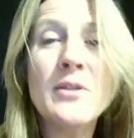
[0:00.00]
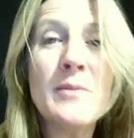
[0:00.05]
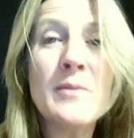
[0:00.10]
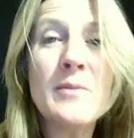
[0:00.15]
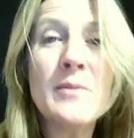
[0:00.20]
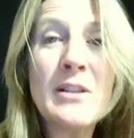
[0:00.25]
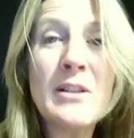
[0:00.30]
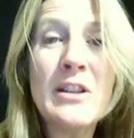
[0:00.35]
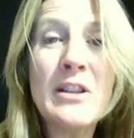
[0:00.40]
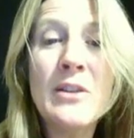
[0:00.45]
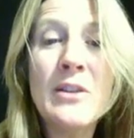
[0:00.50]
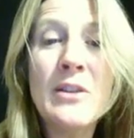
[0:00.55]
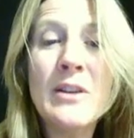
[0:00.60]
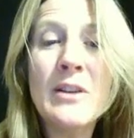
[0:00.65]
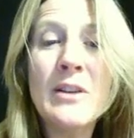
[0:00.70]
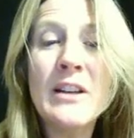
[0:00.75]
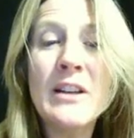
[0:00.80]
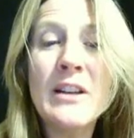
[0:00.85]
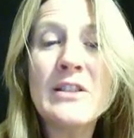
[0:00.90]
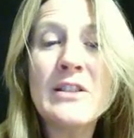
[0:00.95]
as much of the
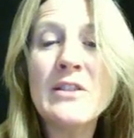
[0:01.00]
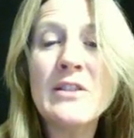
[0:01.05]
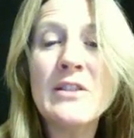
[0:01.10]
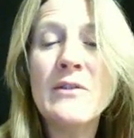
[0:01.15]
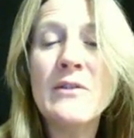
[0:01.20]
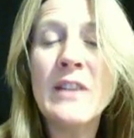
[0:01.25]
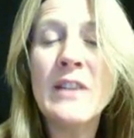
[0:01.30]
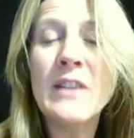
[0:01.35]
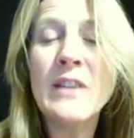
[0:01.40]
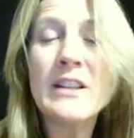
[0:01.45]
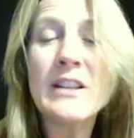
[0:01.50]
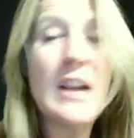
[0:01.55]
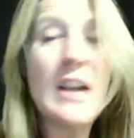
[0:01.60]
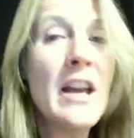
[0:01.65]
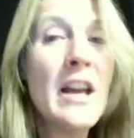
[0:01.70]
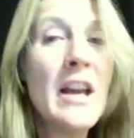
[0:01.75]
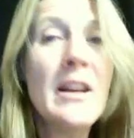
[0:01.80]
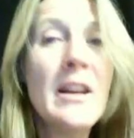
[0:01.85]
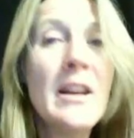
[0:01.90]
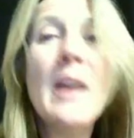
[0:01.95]
unit as you get
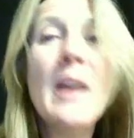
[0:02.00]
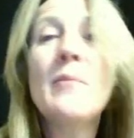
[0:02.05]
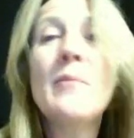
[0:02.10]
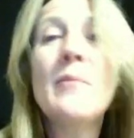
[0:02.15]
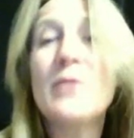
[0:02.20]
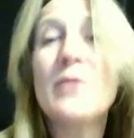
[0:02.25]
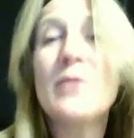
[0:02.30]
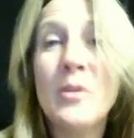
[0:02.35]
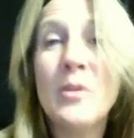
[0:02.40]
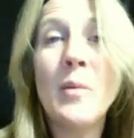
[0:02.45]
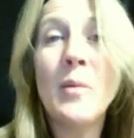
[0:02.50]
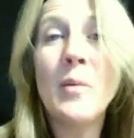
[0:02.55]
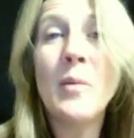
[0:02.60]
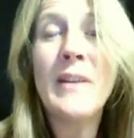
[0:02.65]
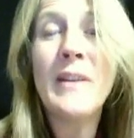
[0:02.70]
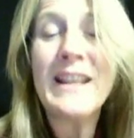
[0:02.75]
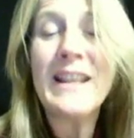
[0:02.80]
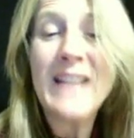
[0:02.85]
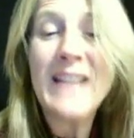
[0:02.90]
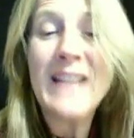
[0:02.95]
done. Presumably
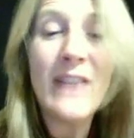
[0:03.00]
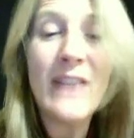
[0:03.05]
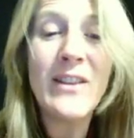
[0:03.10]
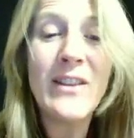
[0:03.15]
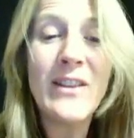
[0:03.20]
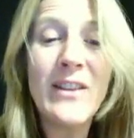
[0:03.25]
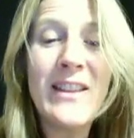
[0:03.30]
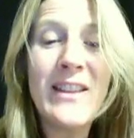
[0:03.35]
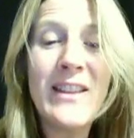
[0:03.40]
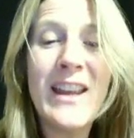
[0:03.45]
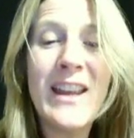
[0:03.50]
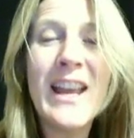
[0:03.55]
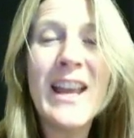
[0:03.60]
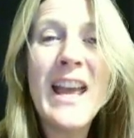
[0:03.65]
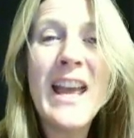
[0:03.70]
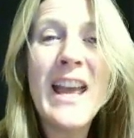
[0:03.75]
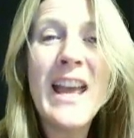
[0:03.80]
that's everything.